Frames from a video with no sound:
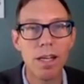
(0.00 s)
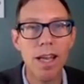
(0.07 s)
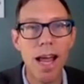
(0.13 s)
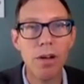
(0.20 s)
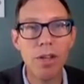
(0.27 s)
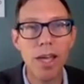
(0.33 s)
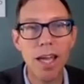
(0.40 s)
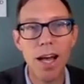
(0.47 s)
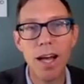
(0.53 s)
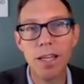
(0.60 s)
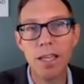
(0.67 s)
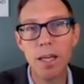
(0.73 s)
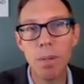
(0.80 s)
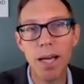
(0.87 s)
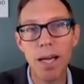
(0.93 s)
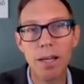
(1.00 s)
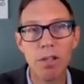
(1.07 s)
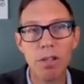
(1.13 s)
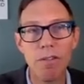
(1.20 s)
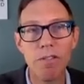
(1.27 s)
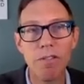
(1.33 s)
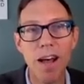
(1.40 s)
Now they occupy
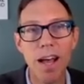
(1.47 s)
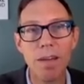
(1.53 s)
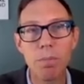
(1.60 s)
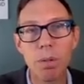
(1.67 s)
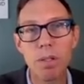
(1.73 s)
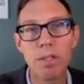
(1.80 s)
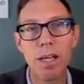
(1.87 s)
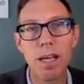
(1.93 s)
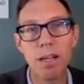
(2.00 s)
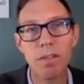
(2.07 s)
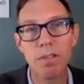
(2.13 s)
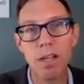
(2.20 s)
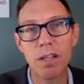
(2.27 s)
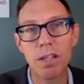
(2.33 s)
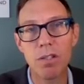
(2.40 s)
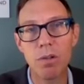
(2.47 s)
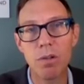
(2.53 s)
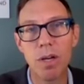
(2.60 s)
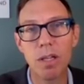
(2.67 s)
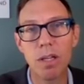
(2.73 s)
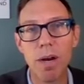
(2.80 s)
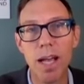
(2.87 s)
only 5% of their
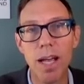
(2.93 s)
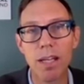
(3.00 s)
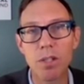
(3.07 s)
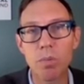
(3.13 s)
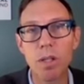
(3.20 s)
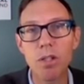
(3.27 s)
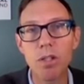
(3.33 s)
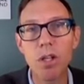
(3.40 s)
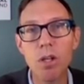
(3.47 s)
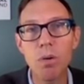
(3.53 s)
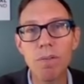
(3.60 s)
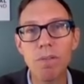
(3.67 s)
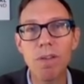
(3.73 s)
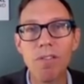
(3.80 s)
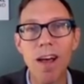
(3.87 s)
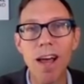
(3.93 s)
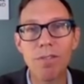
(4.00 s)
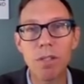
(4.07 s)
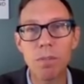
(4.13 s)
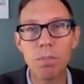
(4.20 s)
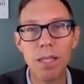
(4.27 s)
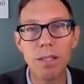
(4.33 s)
historic range, with 2 of the
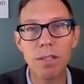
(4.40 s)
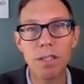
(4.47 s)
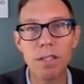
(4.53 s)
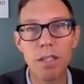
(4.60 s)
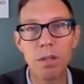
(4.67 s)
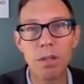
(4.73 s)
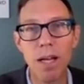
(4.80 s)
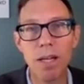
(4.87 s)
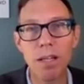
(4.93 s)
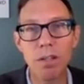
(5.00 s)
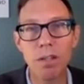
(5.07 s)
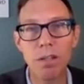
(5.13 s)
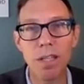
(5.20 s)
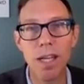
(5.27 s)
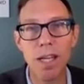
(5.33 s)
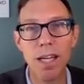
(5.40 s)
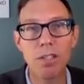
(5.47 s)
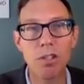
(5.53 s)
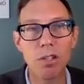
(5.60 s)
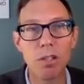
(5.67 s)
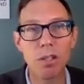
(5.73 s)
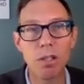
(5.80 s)
5 species threatened or
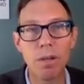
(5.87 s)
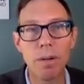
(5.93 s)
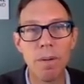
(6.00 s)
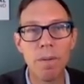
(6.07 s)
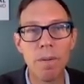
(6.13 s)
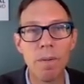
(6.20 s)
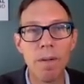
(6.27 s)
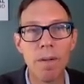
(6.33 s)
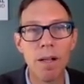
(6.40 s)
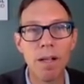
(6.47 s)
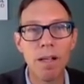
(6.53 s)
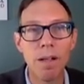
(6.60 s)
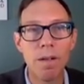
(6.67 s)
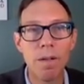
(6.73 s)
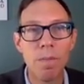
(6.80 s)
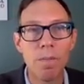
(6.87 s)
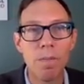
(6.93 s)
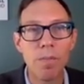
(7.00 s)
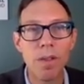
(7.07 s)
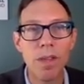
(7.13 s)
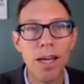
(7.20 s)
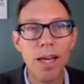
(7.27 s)
endangered.
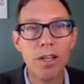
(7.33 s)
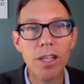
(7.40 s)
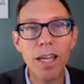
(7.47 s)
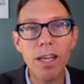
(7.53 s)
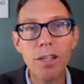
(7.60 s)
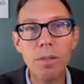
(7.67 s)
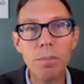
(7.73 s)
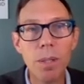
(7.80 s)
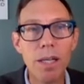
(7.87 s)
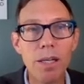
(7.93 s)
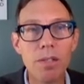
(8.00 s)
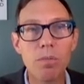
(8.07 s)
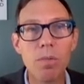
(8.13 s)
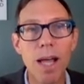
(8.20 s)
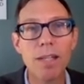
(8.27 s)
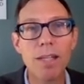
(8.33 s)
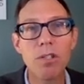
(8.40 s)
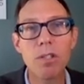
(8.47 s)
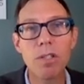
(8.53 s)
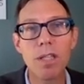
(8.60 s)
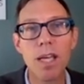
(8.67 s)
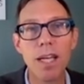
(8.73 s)
They are killed because
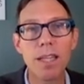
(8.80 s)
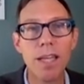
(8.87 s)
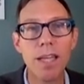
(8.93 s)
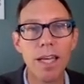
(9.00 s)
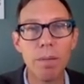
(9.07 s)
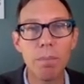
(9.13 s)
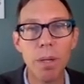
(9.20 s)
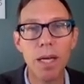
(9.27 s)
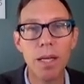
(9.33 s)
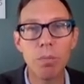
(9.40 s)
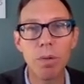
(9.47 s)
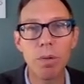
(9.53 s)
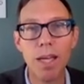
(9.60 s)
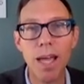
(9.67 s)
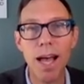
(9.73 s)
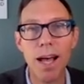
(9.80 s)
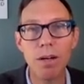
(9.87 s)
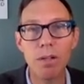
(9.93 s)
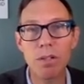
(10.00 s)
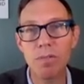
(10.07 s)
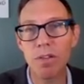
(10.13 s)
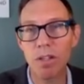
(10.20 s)
ranchers think they compete with
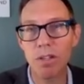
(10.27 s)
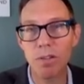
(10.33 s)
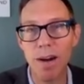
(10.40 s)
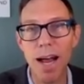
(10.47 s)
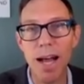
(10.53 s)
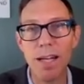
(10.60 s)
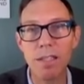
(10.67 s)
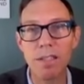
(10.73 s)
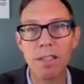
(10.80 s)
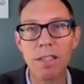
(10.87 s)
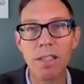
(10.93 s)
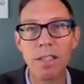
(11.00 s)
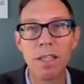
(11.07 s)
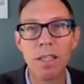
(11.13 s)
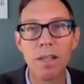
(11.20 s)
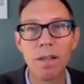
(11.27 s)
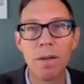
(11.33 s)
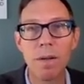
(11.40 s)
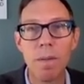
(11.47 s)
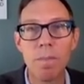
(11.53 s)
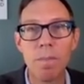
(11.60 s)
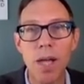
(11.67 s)
cows for grass.
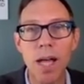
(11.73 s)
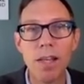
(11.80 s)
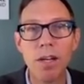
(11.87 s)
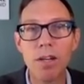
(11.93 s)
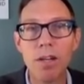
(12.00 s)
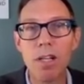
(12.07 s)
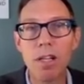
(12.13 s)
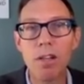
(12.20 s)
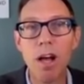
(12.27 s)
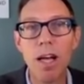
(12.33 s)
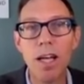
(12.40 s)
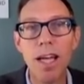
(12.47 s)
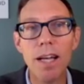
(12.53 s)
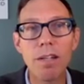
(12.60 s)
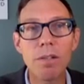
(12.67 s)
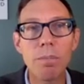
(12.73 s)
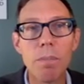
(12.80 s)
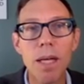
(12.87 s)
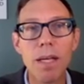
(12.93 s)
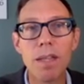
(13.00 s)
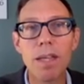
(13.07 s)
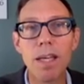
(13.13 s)
And there is a long-held
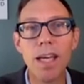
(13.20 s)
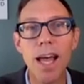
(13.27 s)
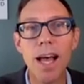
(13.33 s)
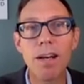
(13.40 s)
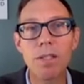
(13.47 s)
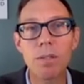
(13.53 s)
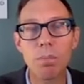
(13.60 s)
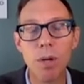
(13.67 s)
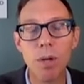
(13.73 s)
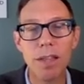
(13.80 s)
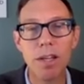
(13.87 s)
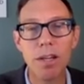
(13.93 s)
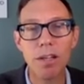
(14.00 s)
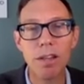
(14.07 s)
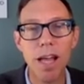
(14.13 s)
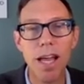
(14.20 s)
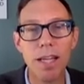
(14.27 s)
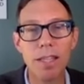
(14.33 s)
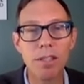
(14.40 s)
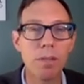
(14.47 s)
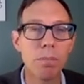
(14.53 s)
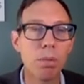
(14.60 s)
myth that cows break their
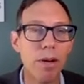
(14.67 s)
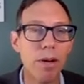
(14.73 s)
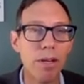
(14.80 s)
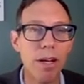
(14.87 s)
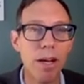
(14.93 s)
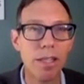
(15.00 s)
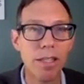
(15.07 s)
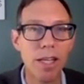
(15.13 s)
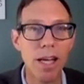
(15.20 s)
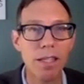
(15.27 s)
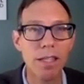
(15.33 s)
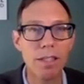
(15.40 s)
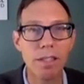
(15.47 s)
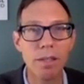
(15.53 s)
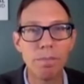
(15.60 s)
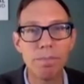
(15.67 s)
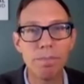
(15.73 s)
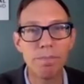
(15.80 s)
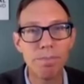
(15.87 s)
legs in prairie dog dens.